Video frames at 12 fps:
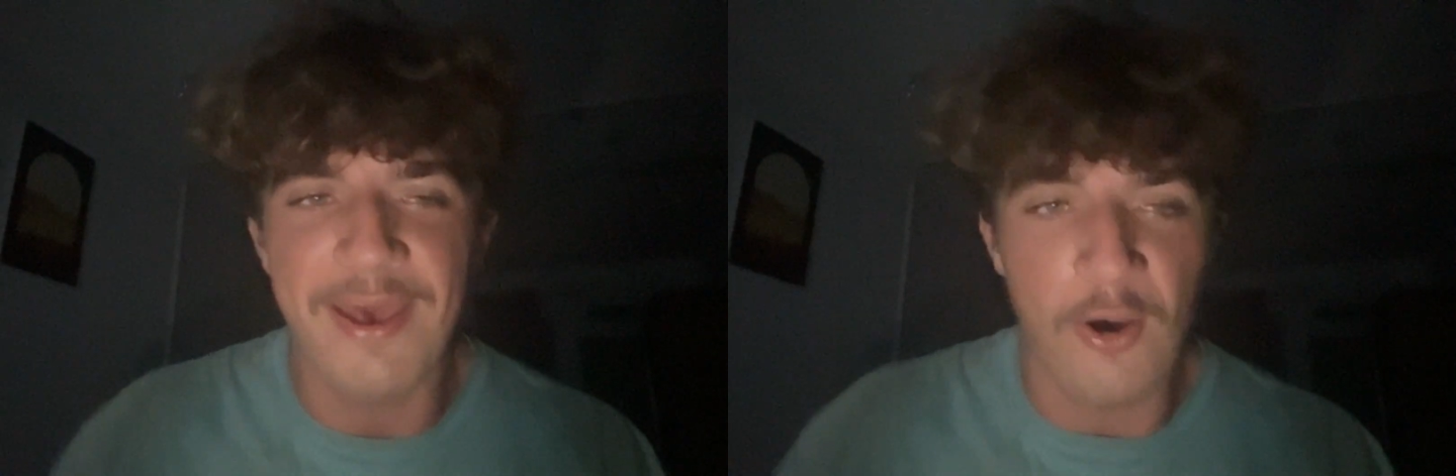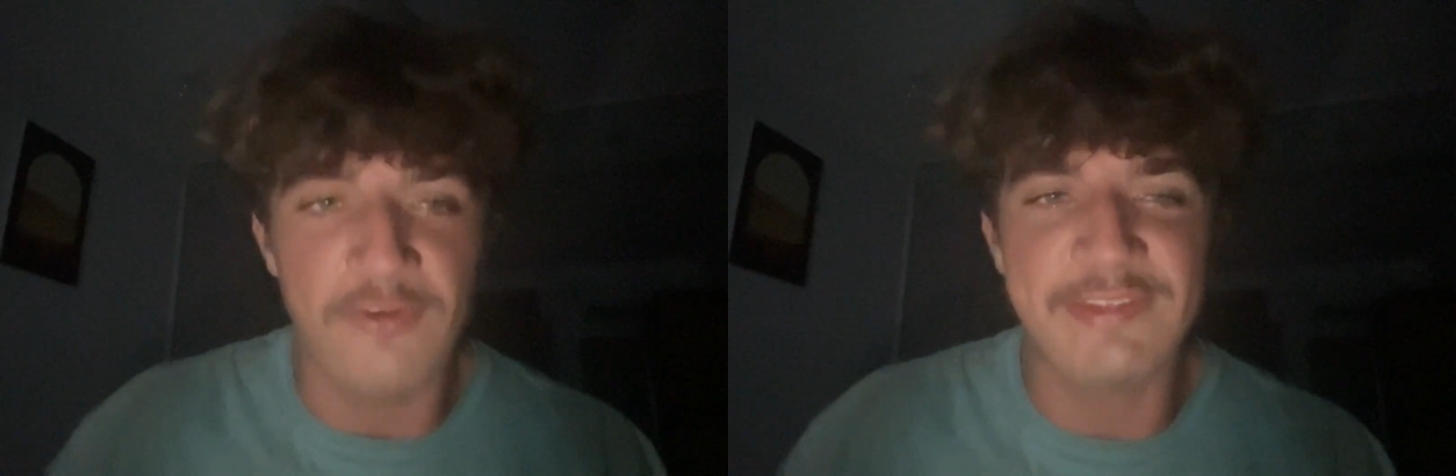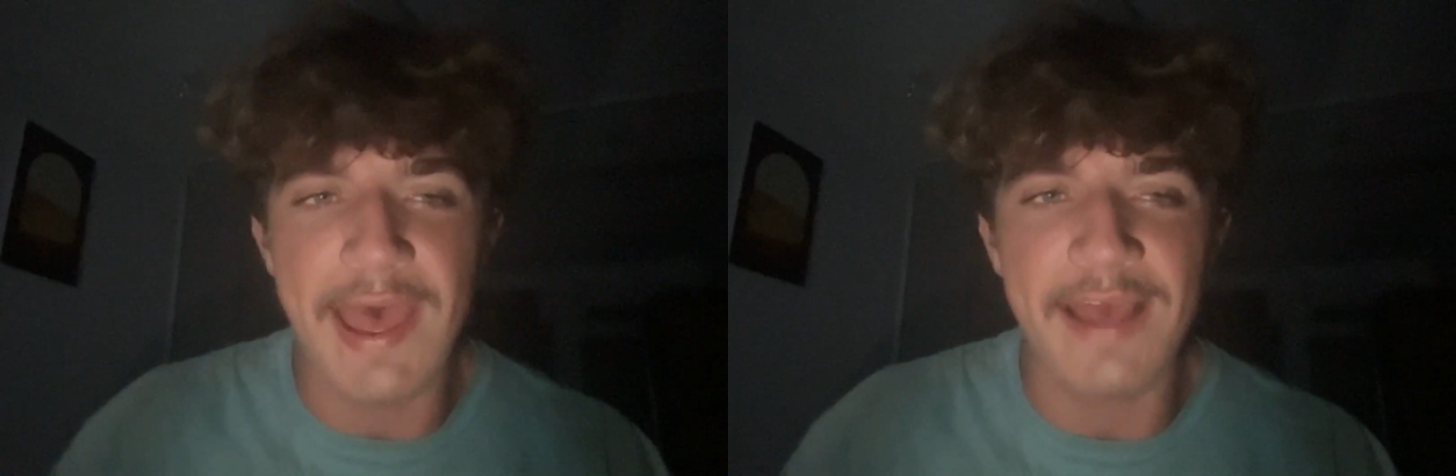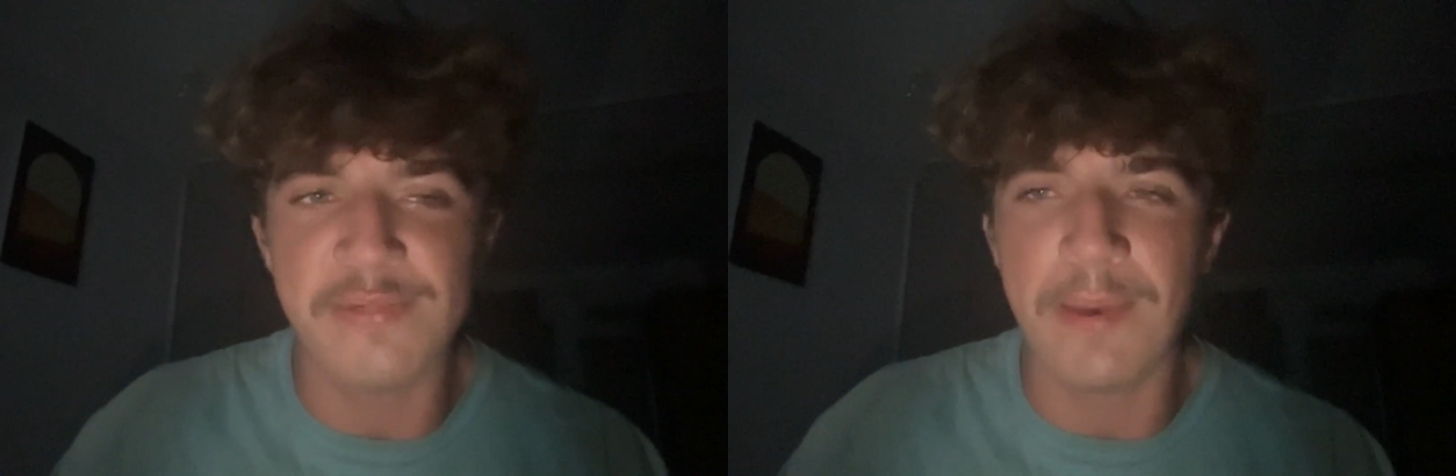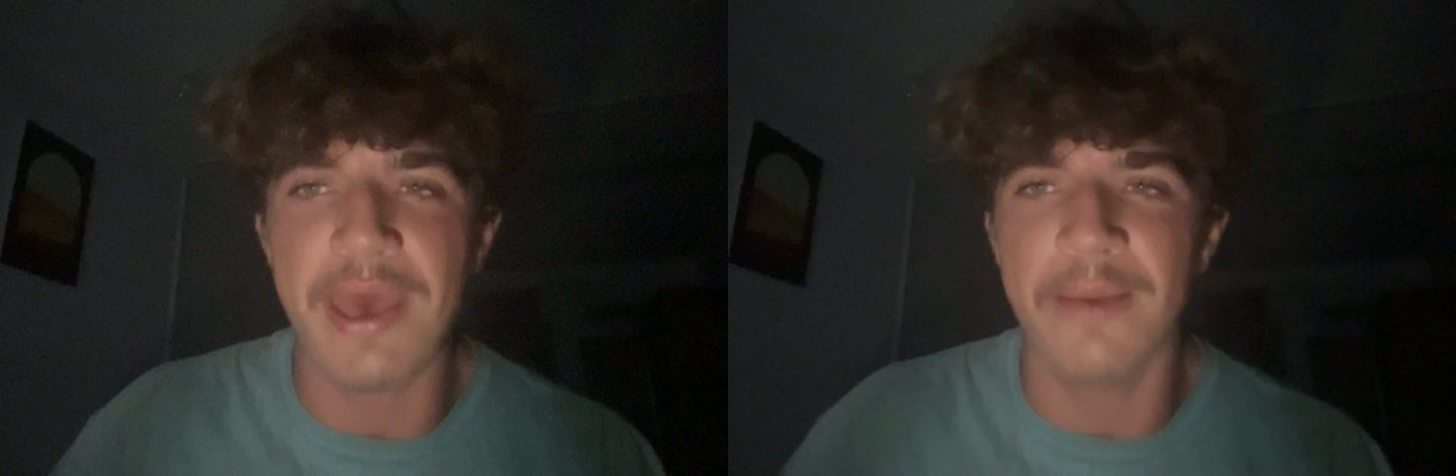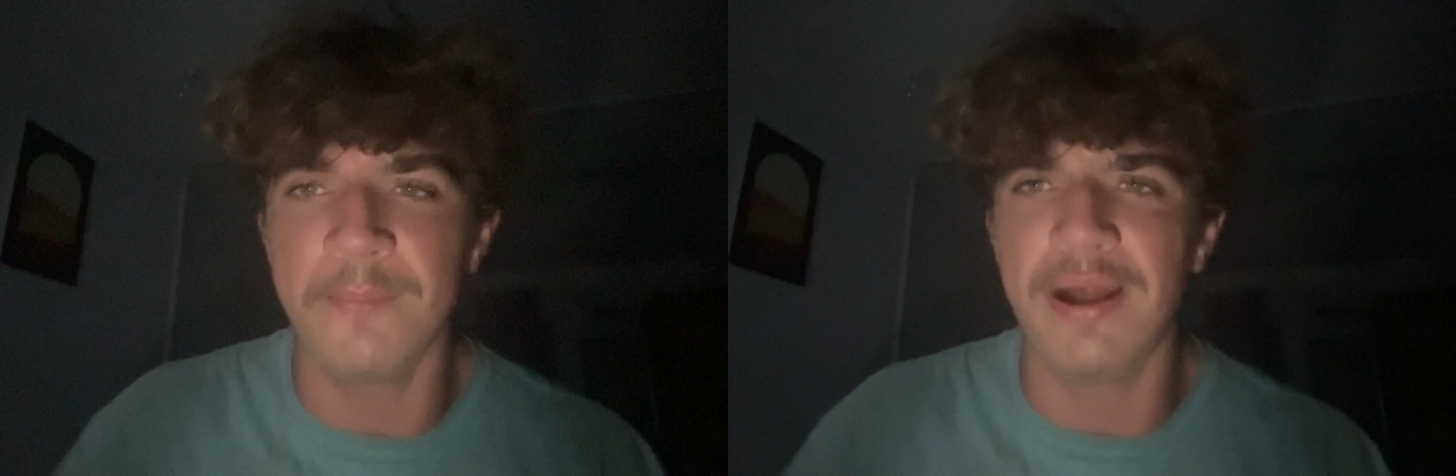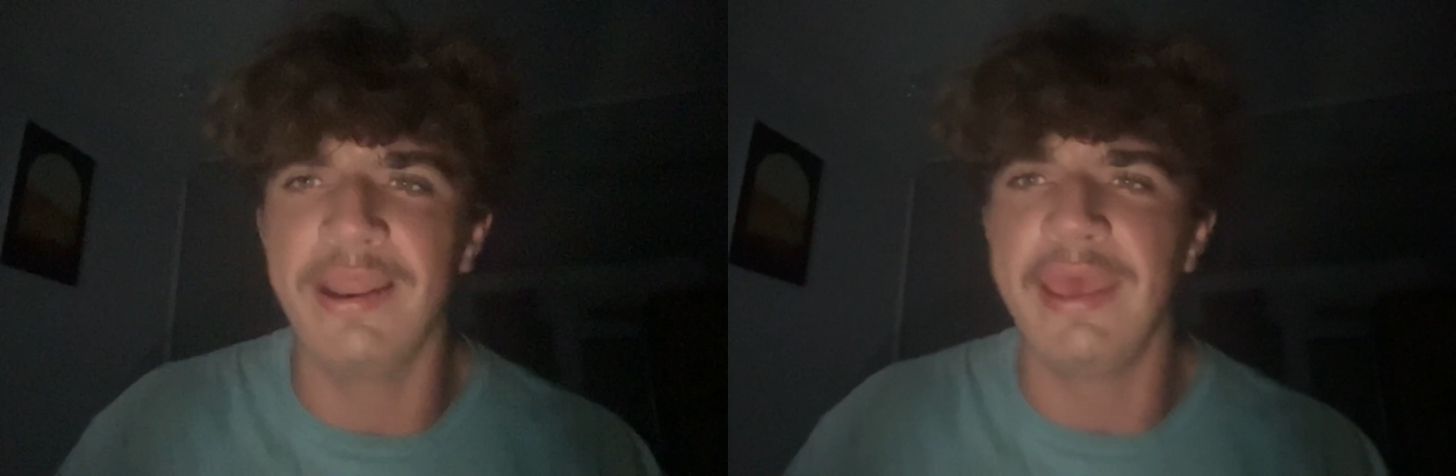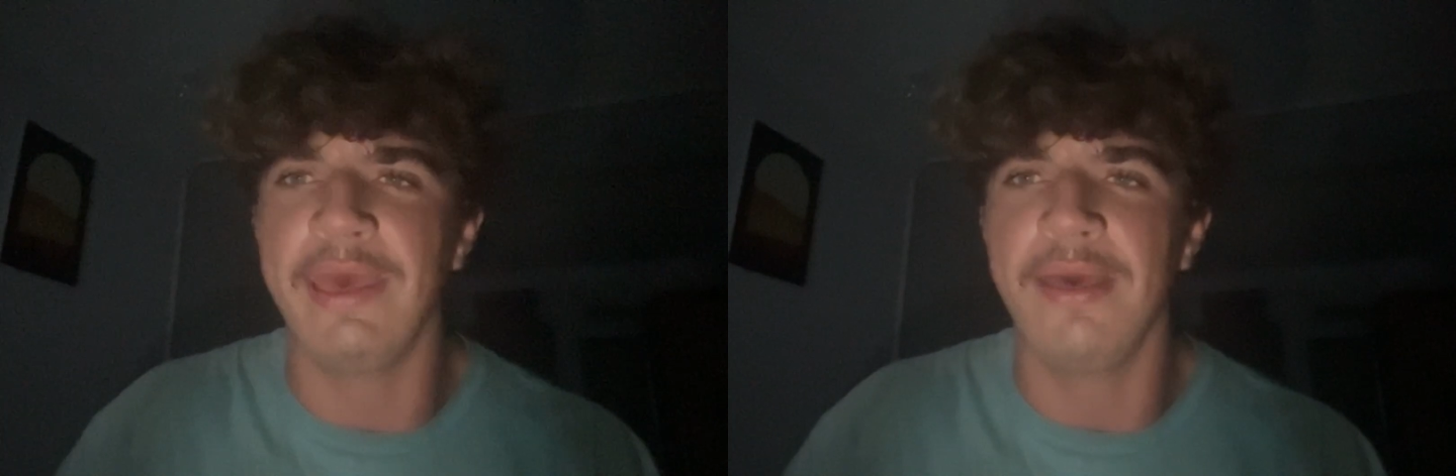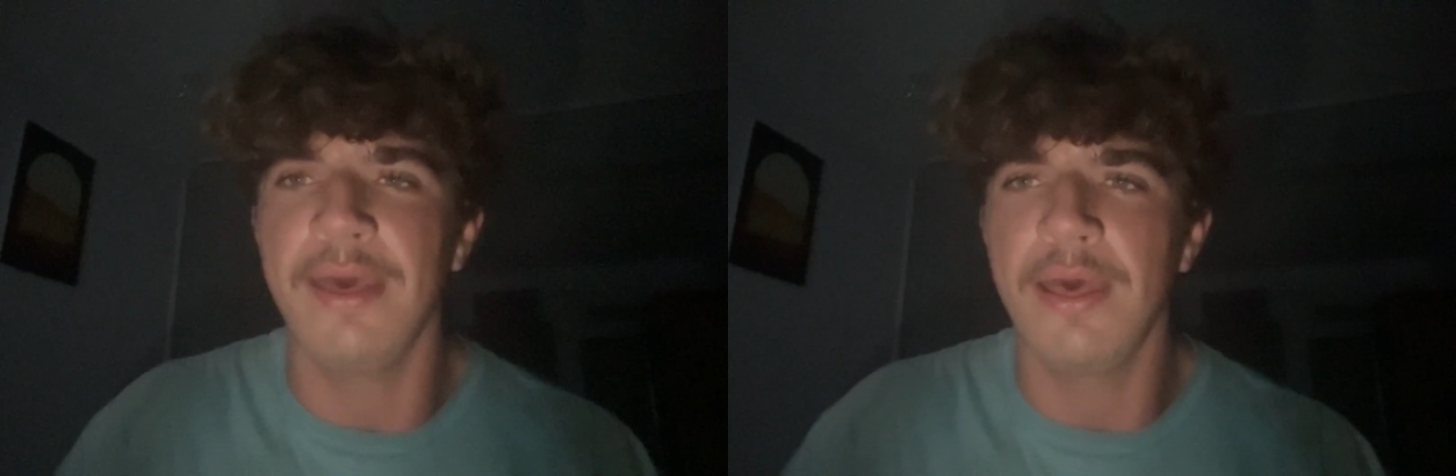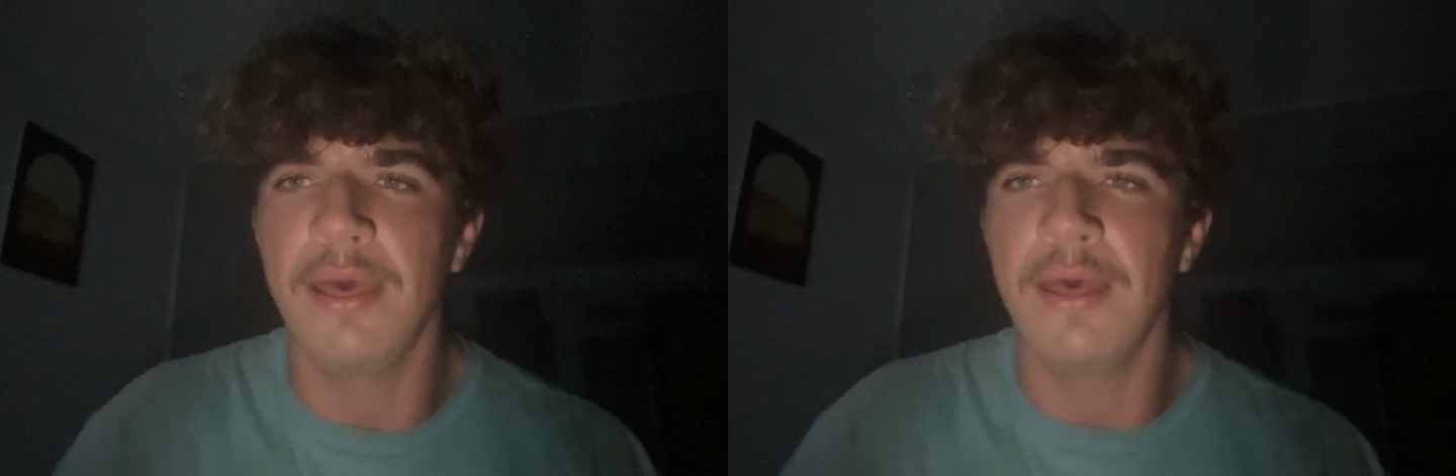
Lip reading: of taxpayer money